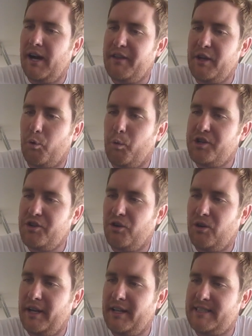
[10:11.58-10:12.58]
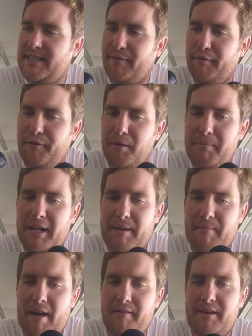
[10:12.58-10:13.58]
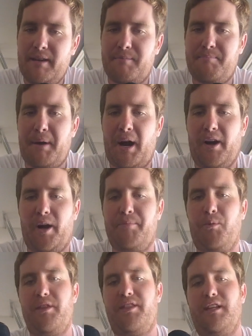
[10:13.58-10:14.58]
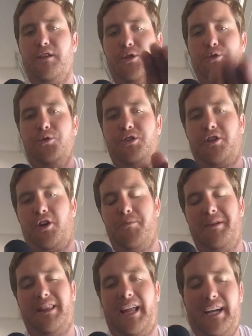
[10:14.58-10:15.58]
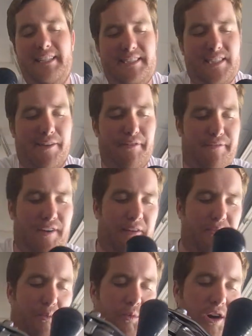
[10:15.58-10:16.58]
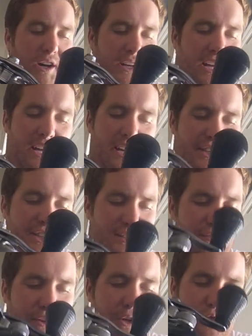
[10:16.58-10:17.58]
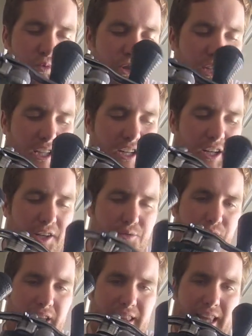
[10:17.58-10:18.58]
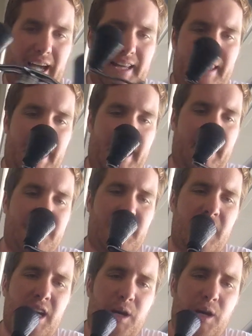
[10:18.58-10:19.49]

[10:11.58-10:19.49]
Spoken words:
the original in 7 foot medium heavy, paired up with the LEWS Tournament LITE 7.5-to-1. It just feels really good. It's really light in the hands.